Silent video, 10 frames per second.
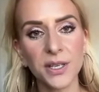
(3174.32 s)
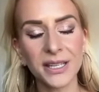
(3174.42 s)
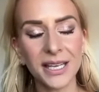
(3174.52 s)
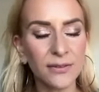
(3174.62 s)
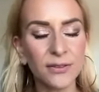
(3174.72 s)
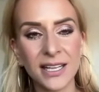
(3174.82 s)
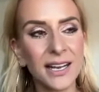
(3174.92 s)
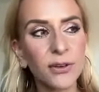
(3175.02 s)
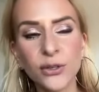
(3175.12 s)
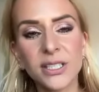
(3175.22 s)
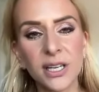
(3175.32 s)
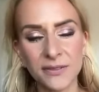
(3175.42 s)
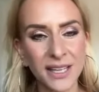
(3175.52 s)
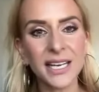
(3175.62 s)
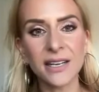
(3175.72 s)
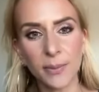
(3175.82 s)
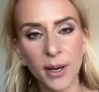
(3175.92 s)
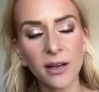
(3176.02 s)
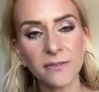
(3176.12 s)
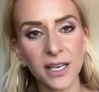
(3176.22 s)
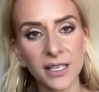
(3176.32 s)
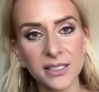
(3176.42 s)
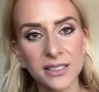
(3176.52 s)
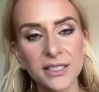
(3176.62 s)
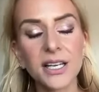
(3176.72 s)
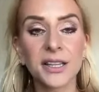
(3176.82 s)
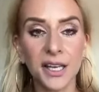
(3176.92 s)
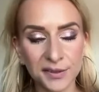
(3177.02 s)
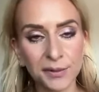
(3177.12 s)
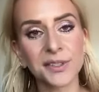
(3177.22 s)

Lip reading: They're never good enough. They're never perfect. That's also an